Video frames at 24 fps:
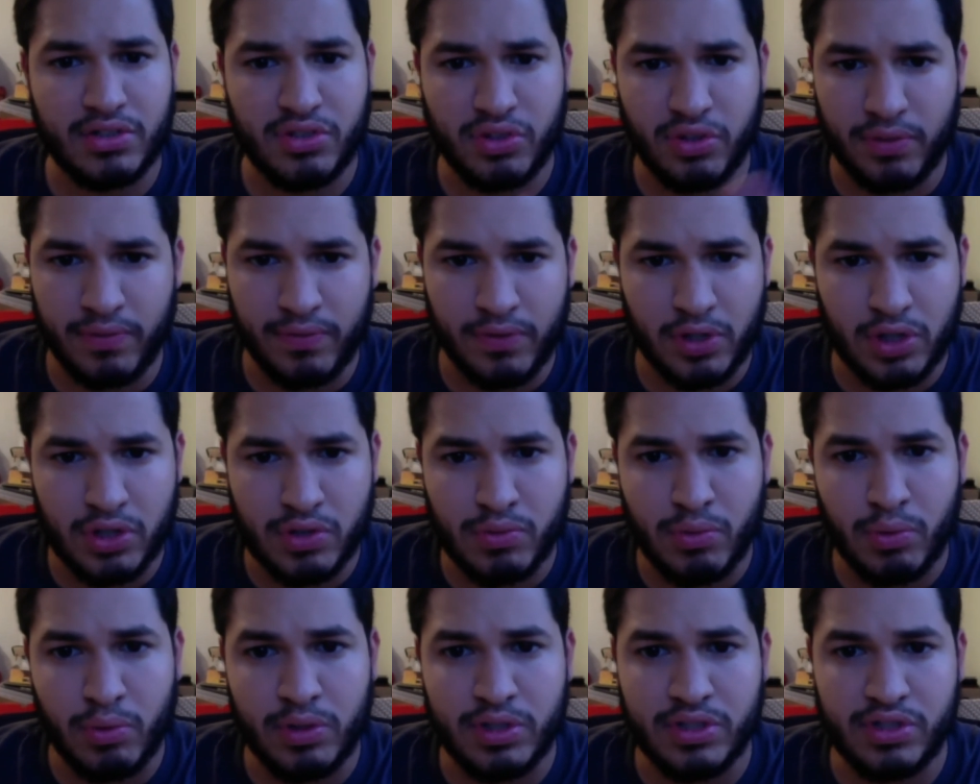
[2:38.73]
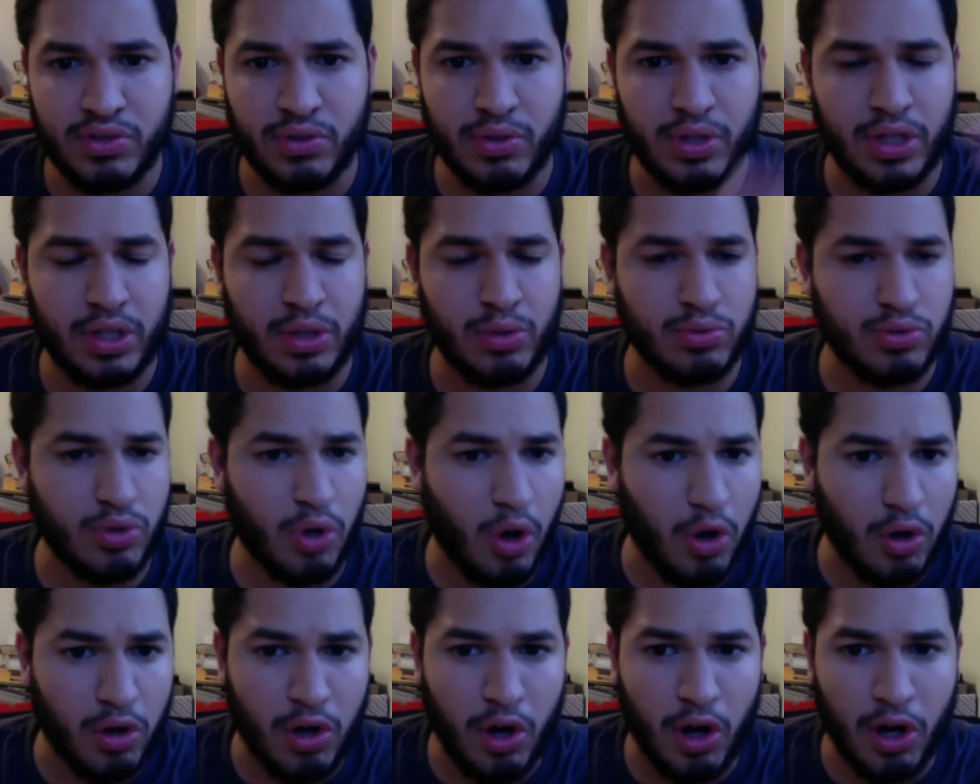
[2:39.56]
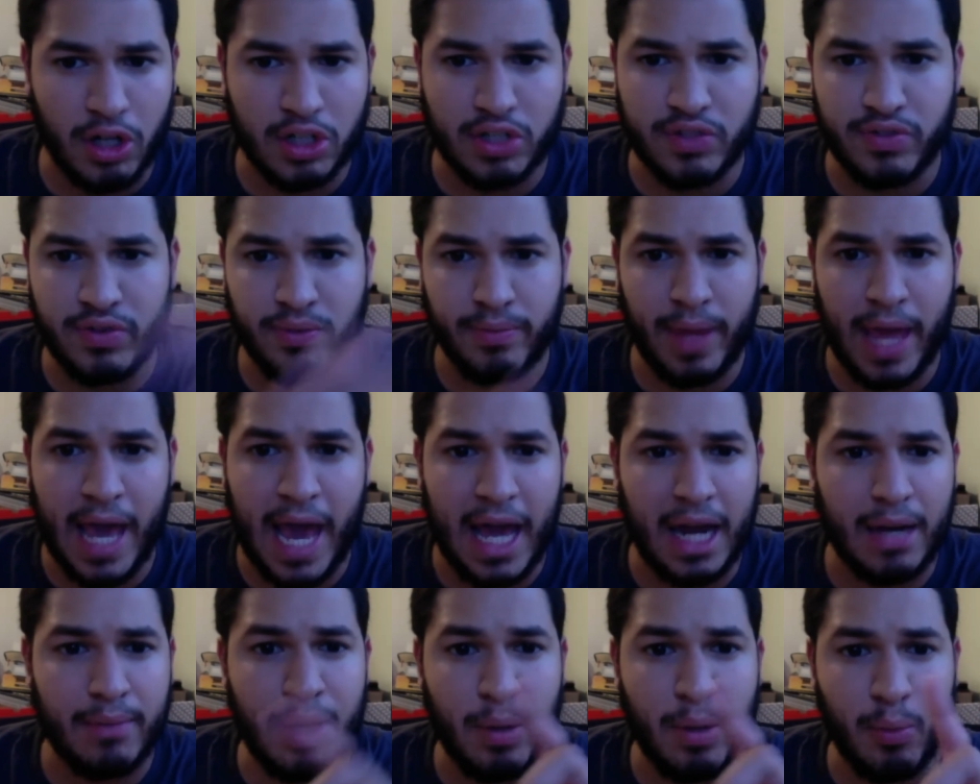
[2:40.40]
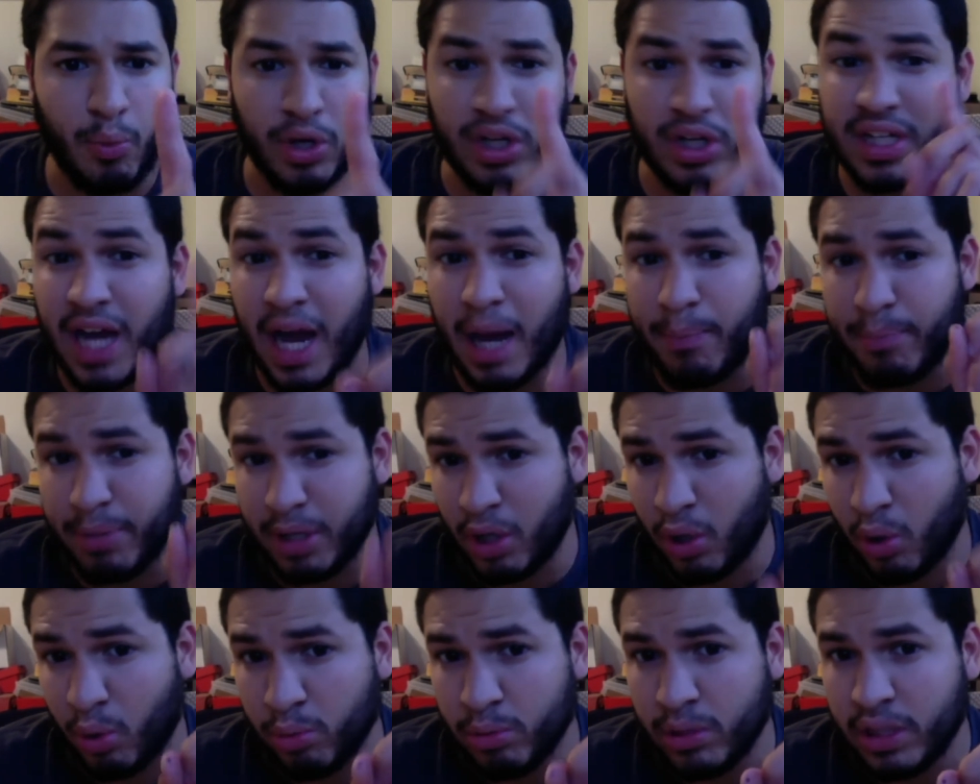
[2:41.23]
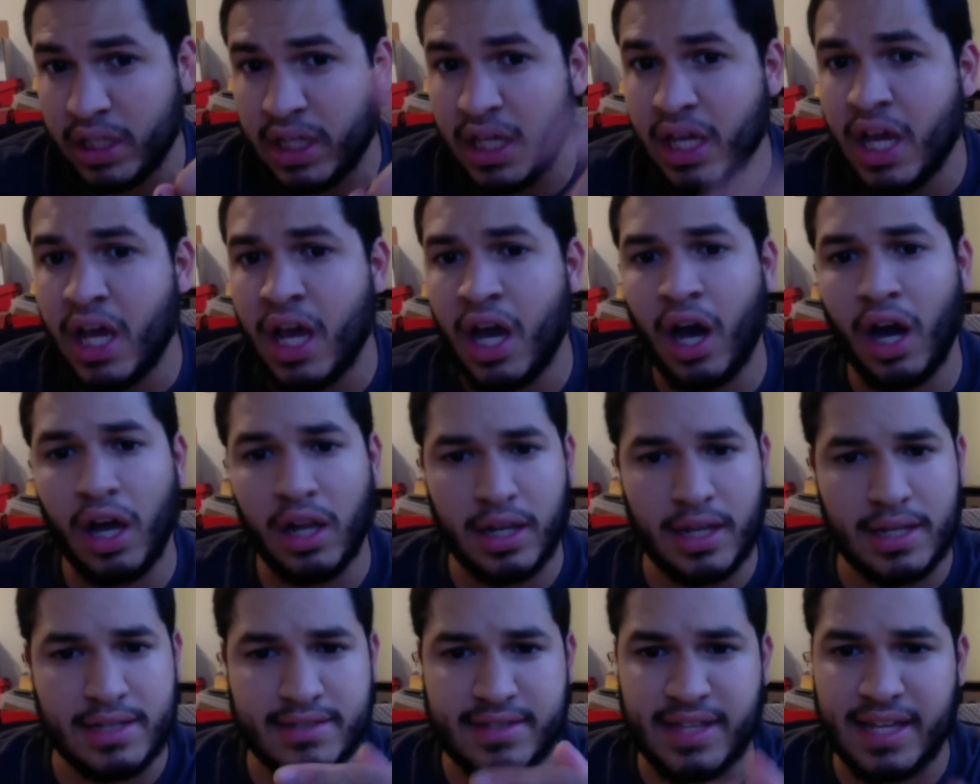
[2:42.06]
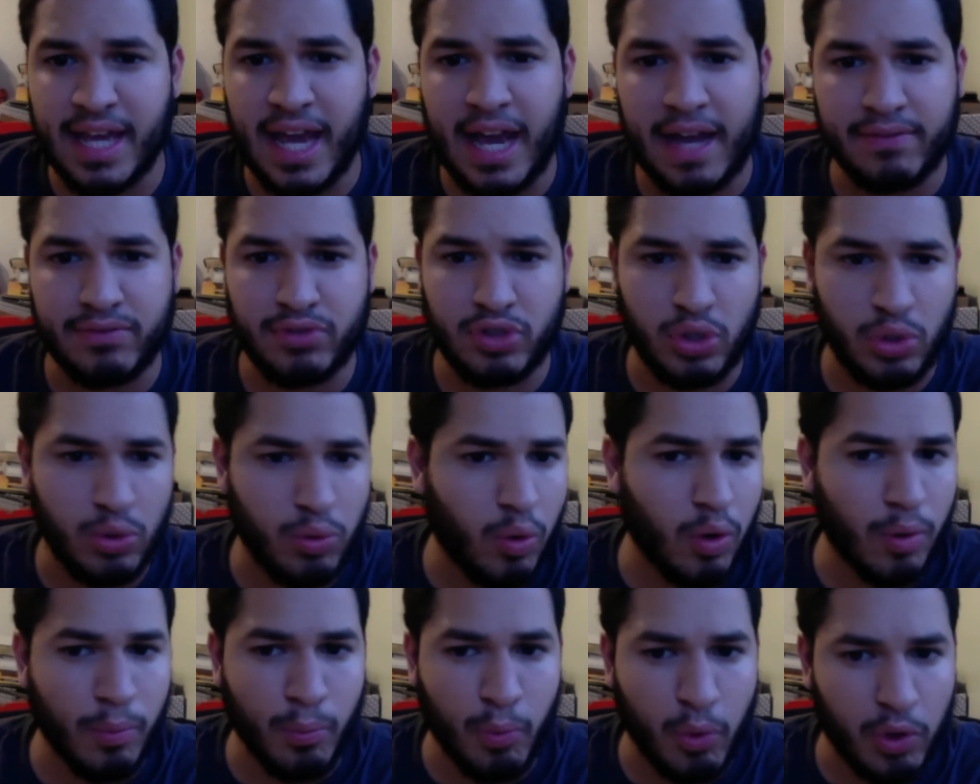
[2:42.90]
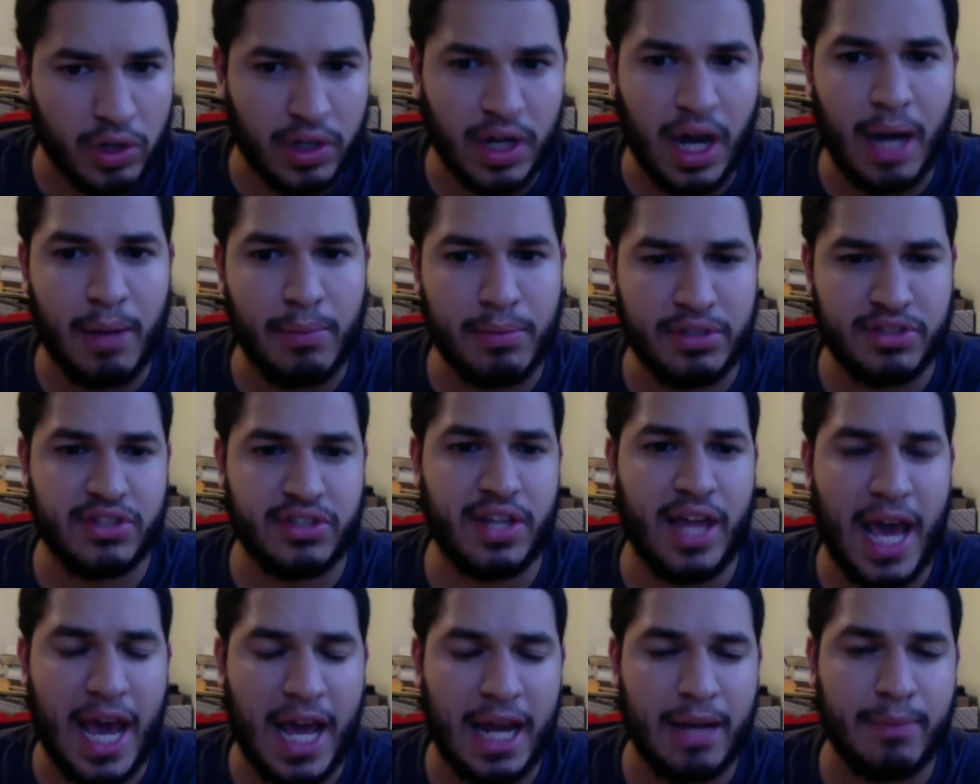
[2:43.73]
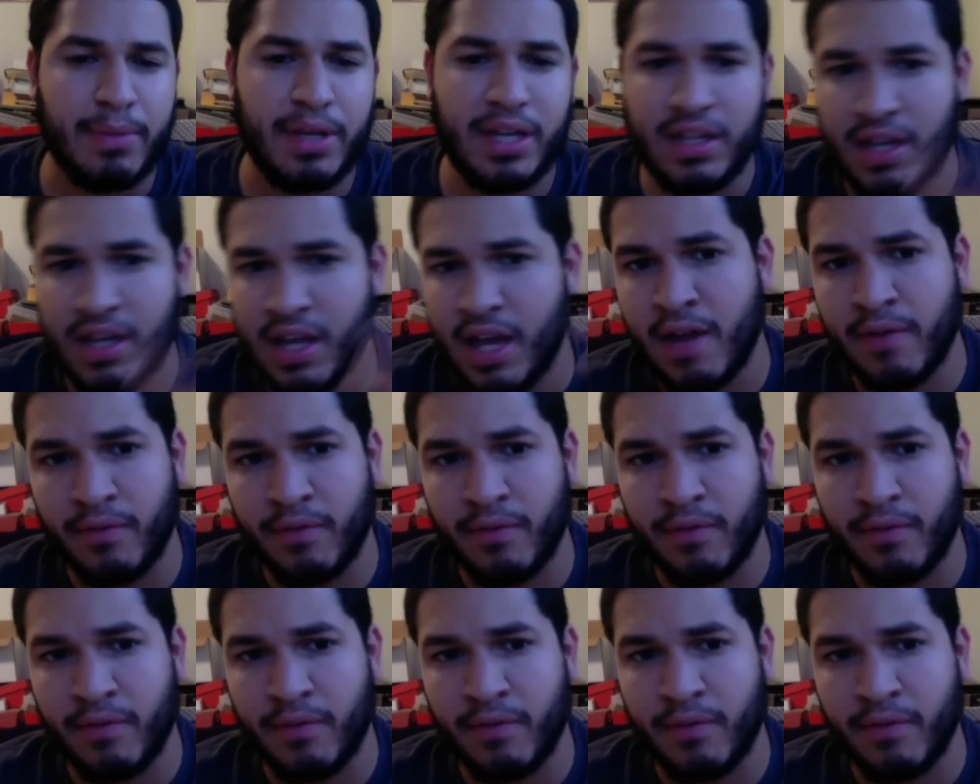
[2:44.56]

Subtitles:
So the first rule is you can use all cards from the anime, 1 copy only, unless they have 2 or more copies in the anime.